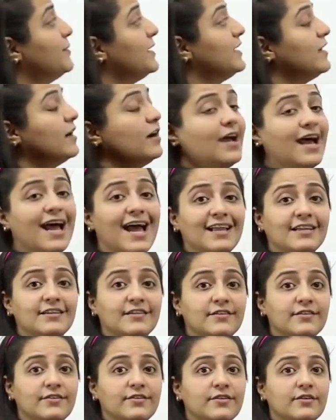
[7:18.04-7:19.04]
me a
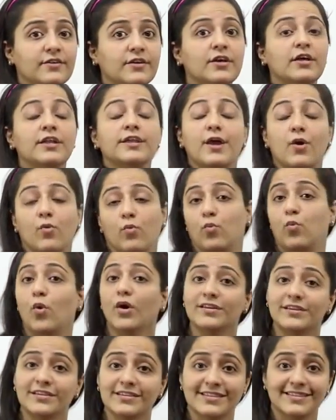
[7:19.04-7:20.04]
hand. Now,
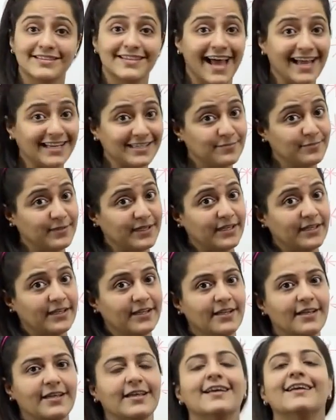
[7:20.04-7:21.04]
what does that mean?
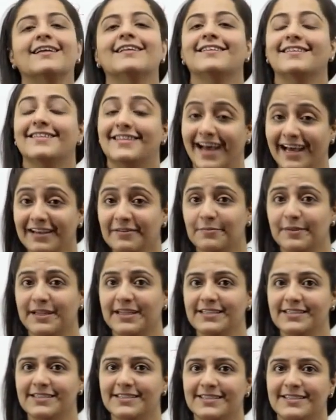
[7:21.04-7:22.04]
That
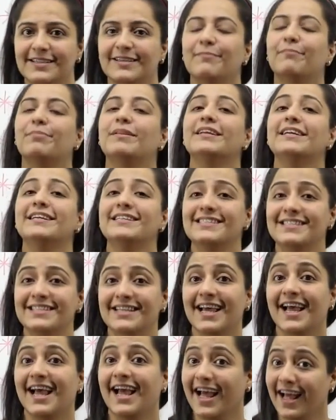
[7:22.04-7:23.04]
means, please
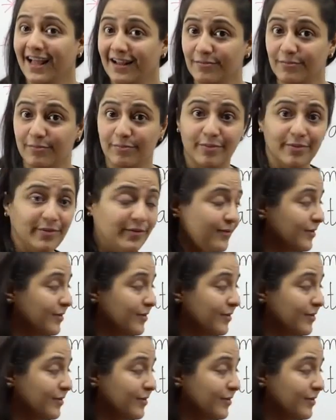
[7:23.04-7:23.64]
help.